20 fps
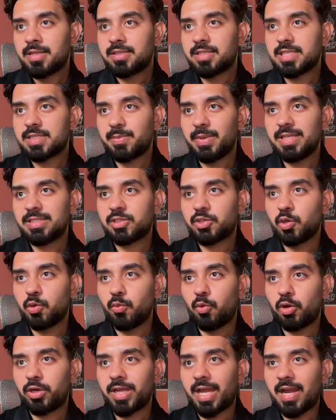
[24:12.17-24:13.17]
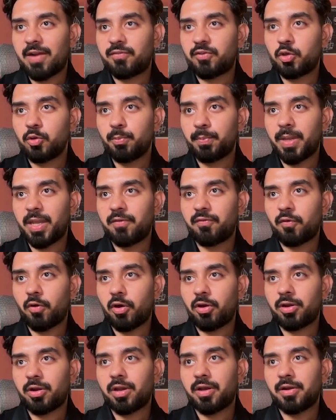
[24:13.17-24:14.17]
This means you won't have to pay
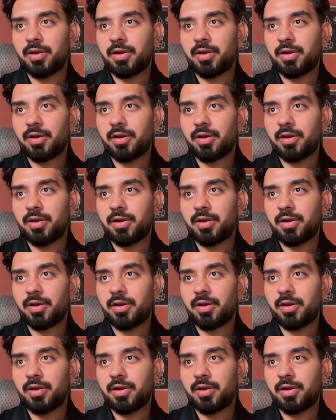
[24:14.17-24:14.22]
for